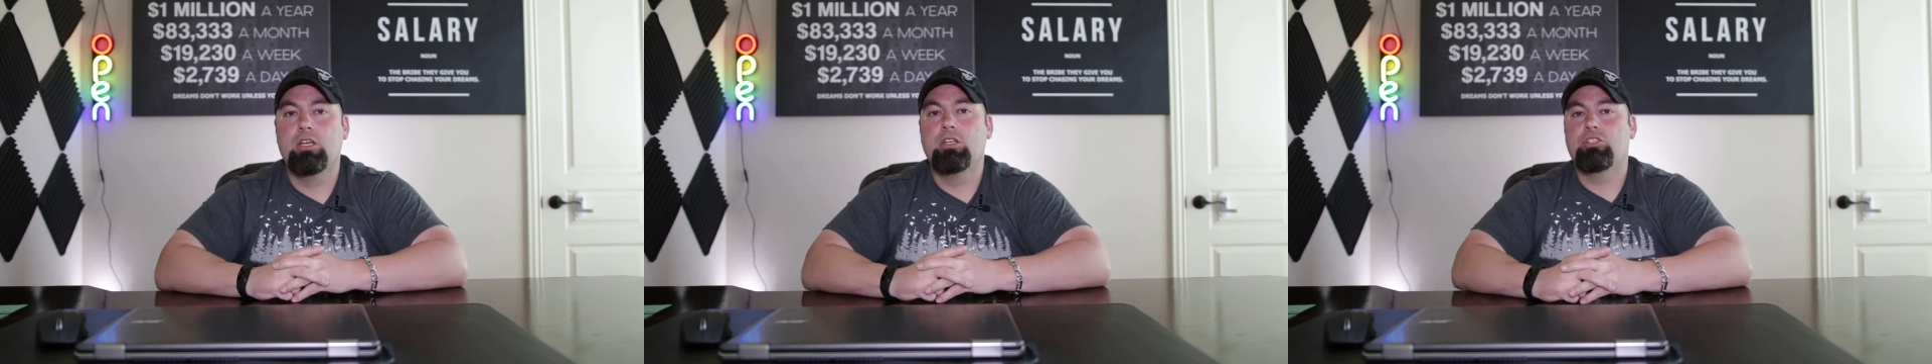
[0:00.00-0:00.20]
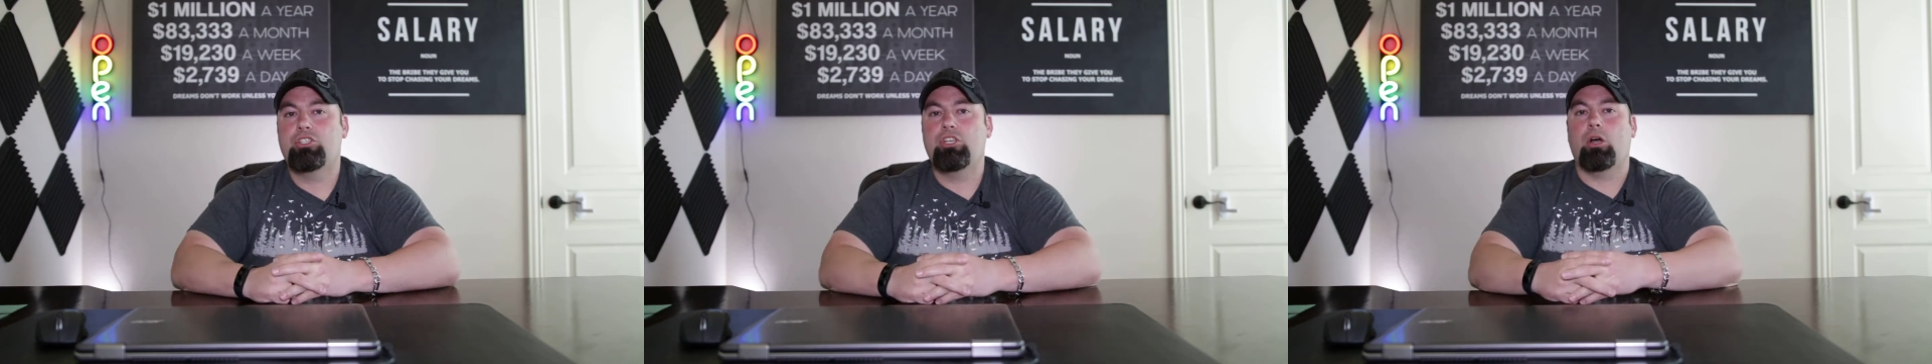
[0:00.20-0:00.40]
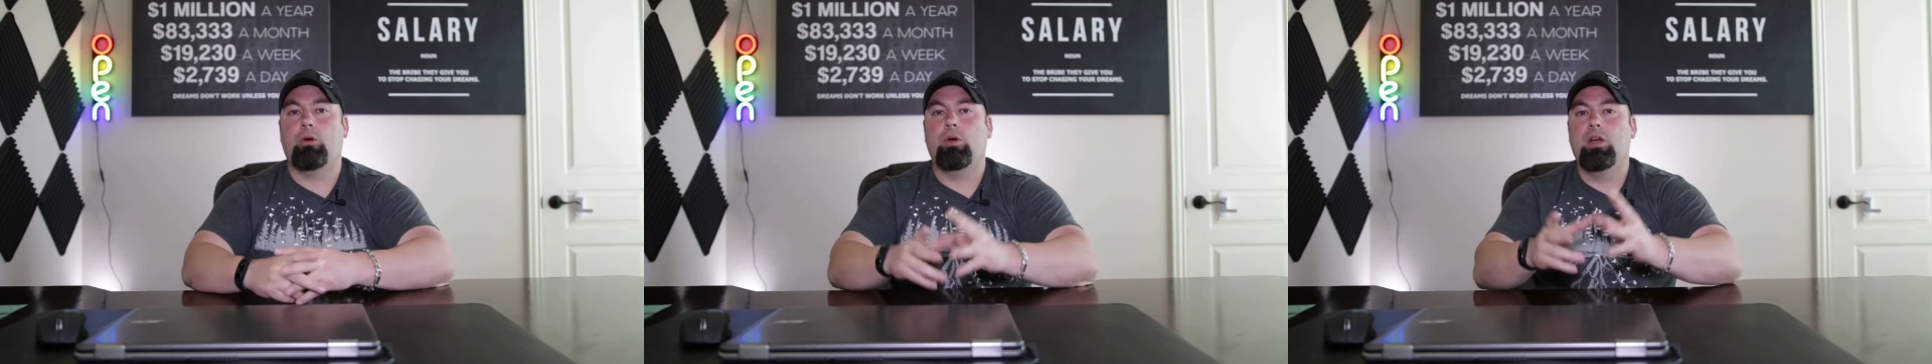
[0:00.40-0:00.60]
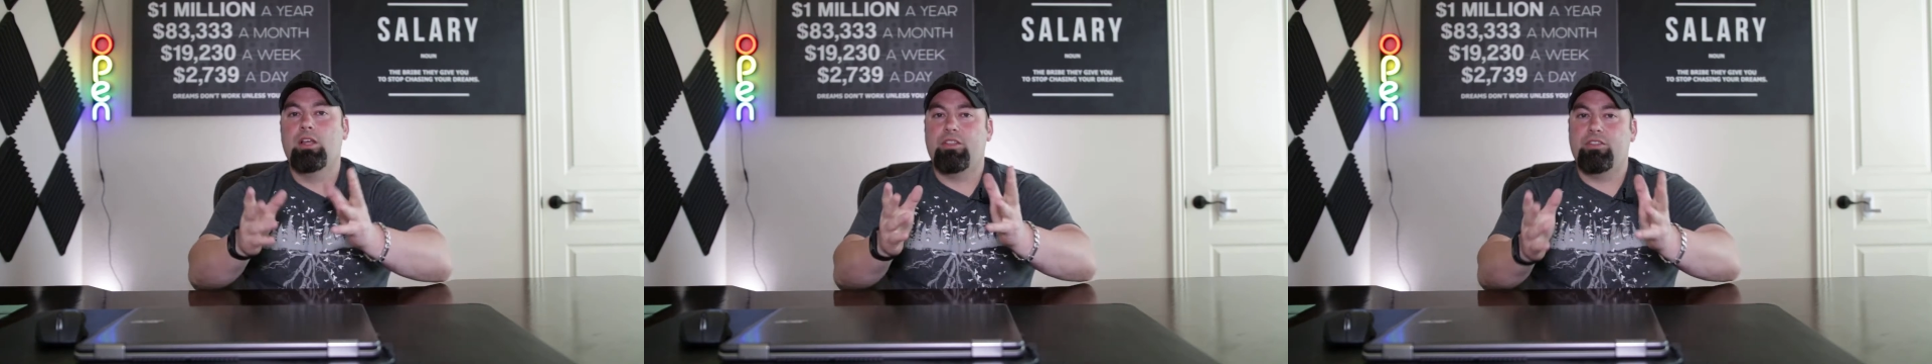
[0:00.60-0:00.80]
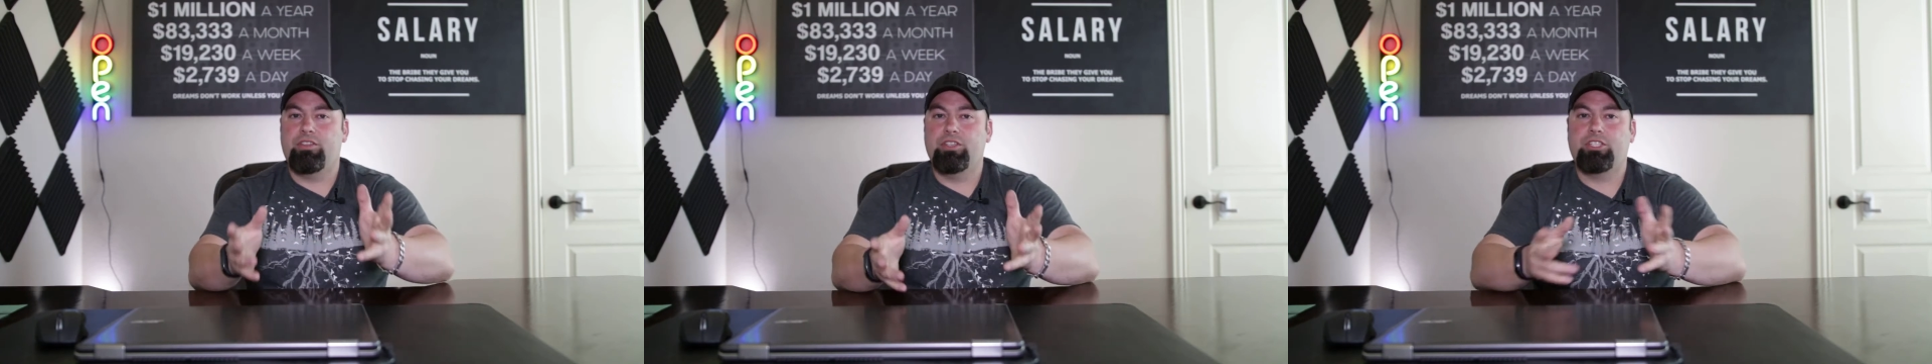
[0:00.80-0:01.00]
So,
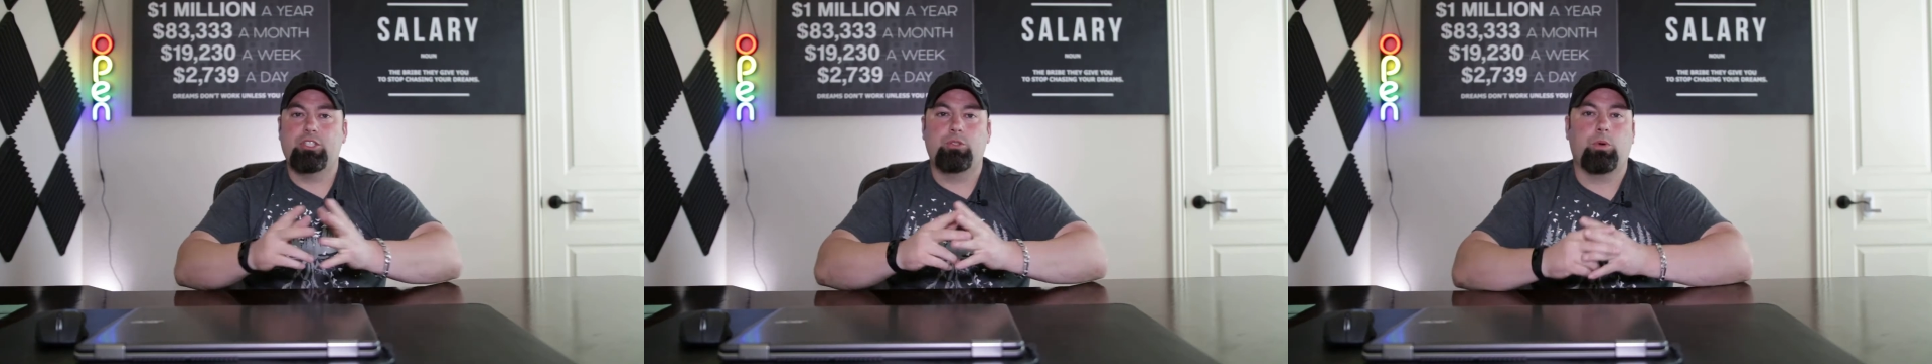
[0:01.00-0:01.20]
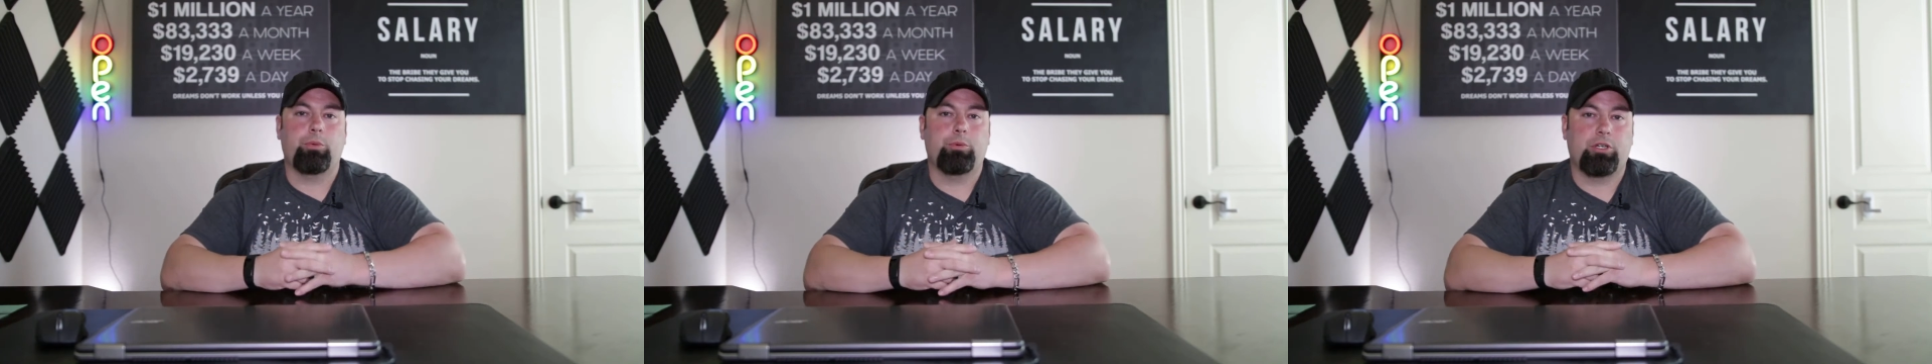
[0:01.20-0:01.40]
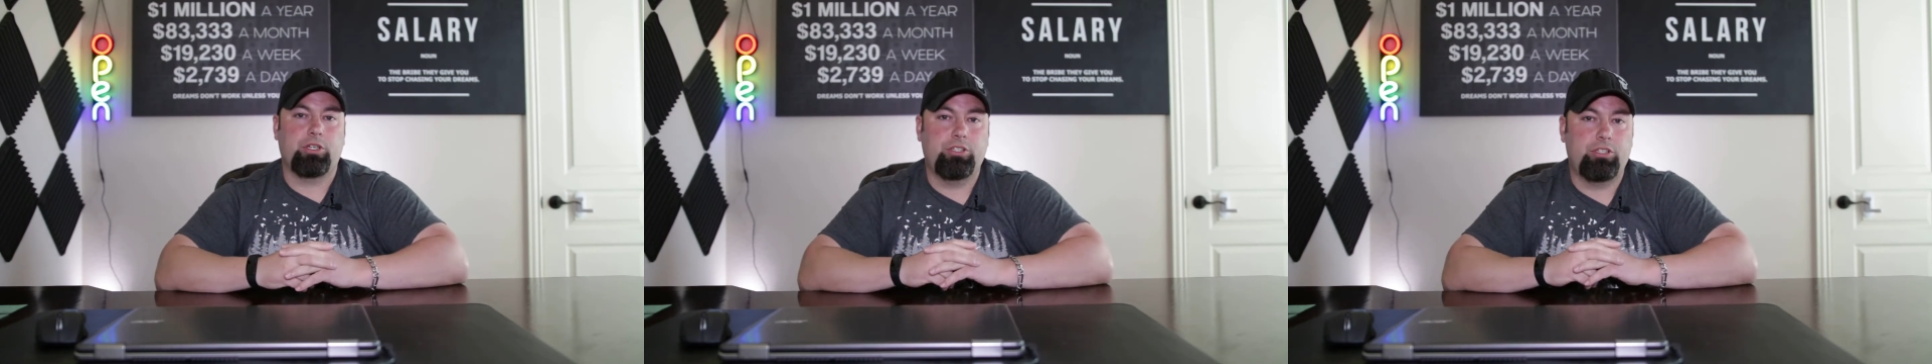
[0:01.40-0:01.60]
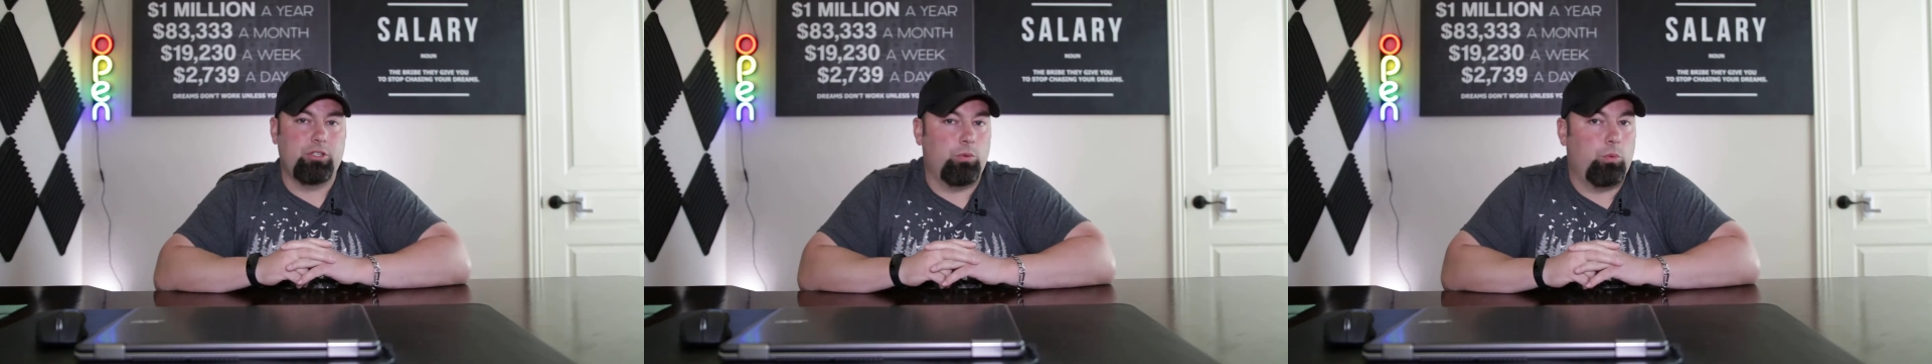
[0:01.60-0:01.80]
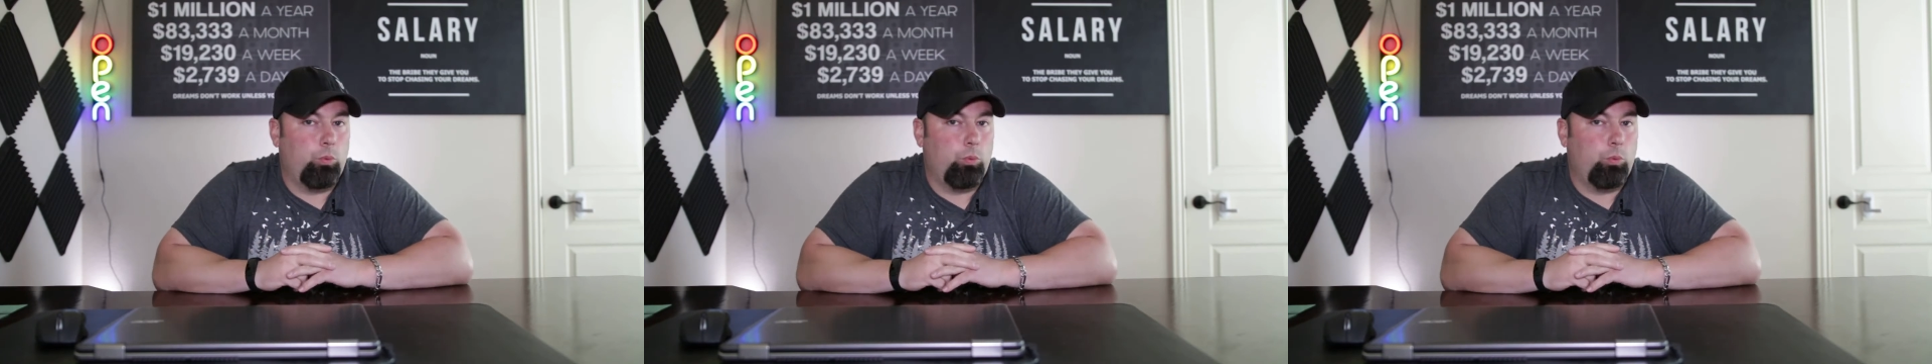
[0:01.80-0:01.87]
this is what we're going to do.